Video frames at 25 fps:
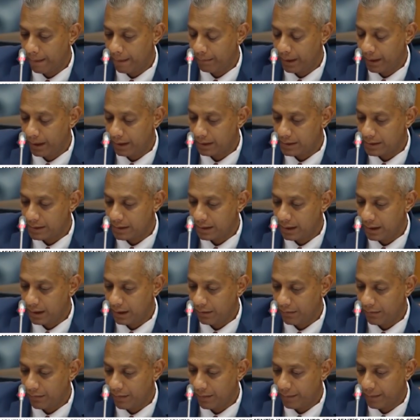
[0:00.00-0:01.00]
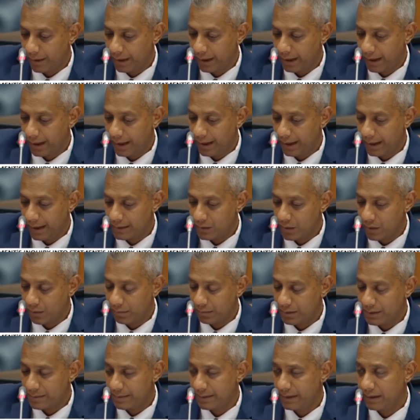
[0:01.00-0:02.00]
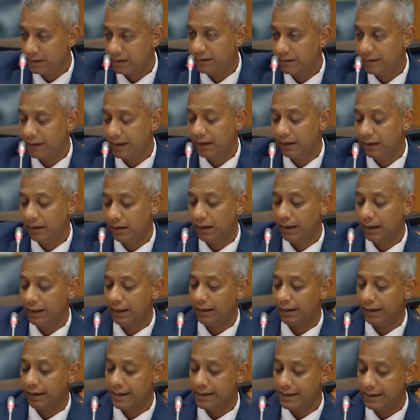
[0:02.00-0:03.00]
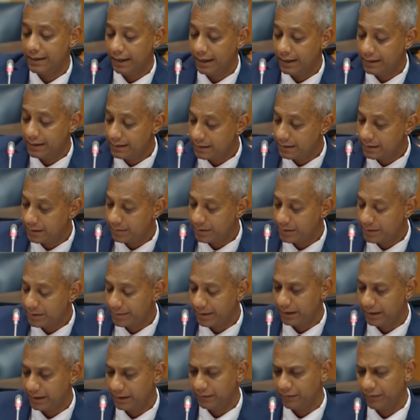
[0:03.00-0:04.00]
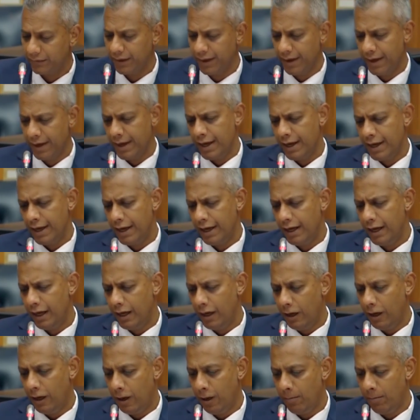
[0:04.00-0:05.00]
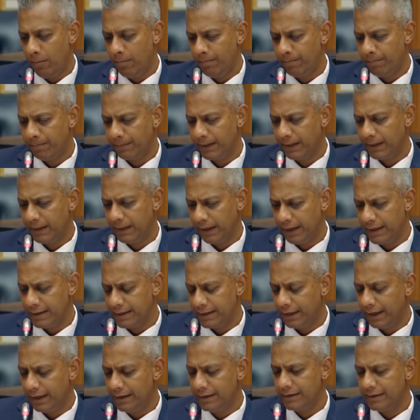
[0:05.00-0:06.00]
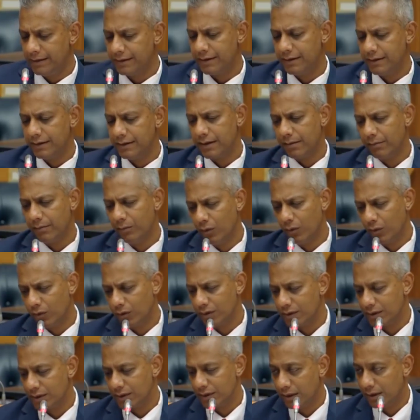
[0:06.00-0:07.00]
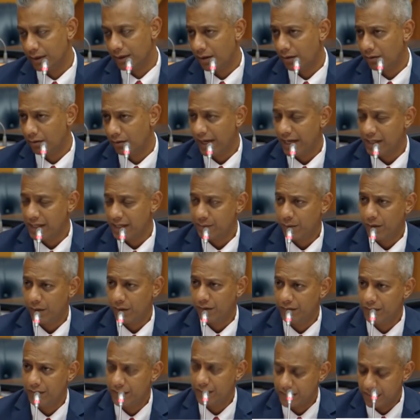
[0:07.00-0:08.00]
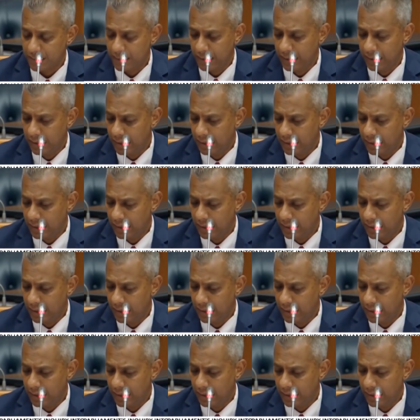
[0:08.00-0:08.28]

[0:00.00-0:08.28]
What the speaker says: But from an Eskom perspective and a rating agency perspective, the rating agencies are more concerned around cash profits.